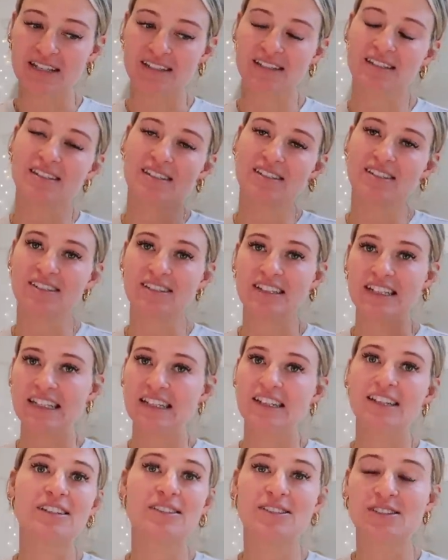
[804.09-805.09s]
is
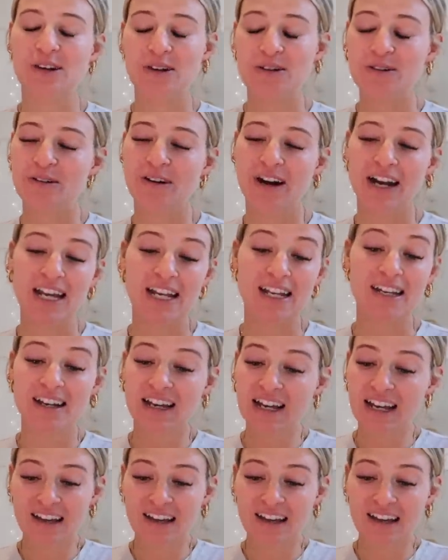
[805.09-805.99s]
so great.